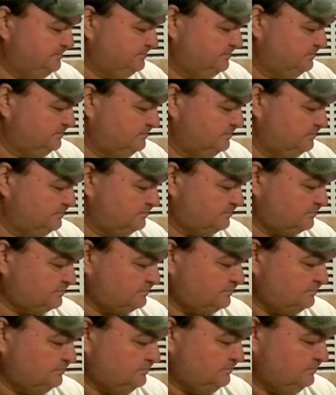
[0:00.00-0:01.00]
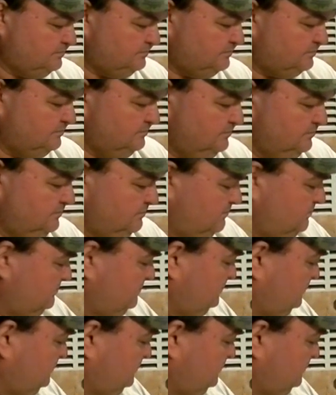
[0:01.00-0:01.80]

Nobody speaks.